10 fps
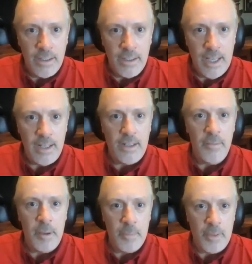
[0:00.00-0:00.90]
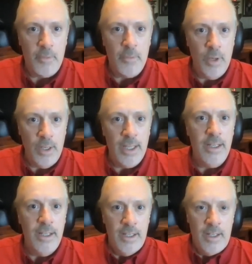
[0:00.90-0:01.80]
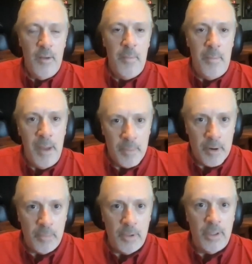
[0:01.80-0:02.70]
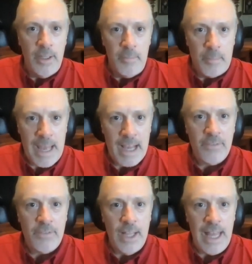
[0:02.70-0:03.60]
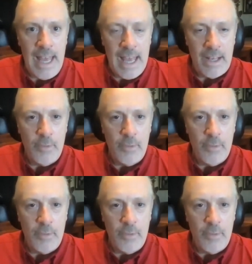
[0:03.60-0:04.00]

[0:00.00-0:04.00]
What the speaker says: and come up with a really memorable, impactful ad,